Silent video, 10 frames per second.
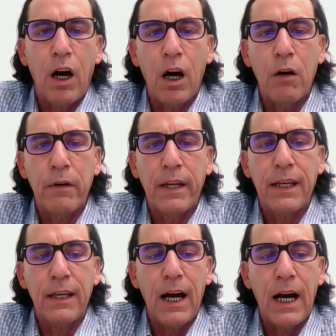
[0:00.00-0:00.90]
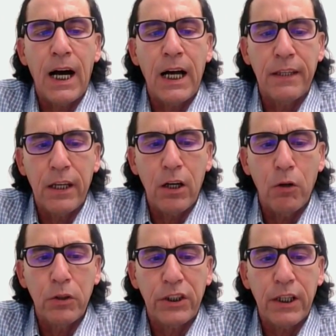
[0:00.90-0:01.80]
already on the
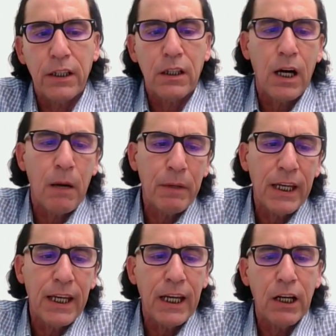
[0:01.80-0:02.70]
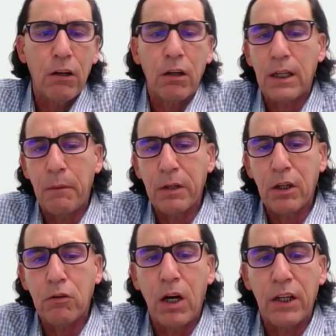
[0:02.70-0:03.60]
ocean coming here or coming
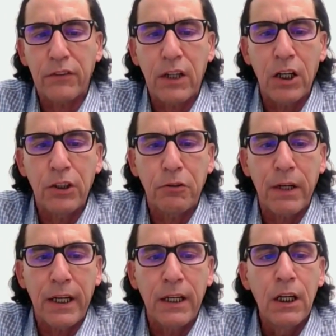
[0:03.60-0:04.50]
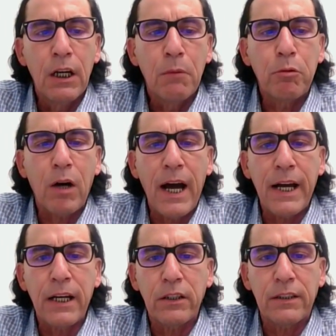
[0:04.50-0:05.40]
across country
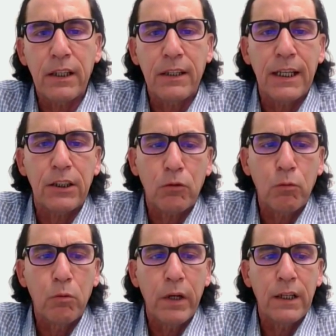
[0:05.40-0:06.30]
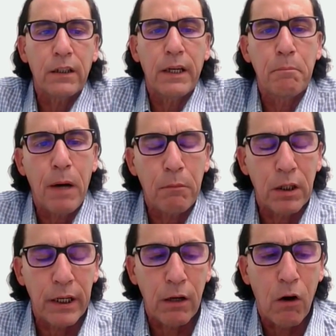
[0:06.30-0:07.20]
prior to this really
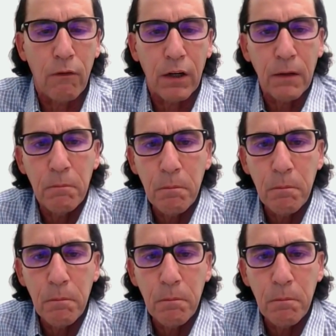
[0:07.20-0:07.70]
bubbling over.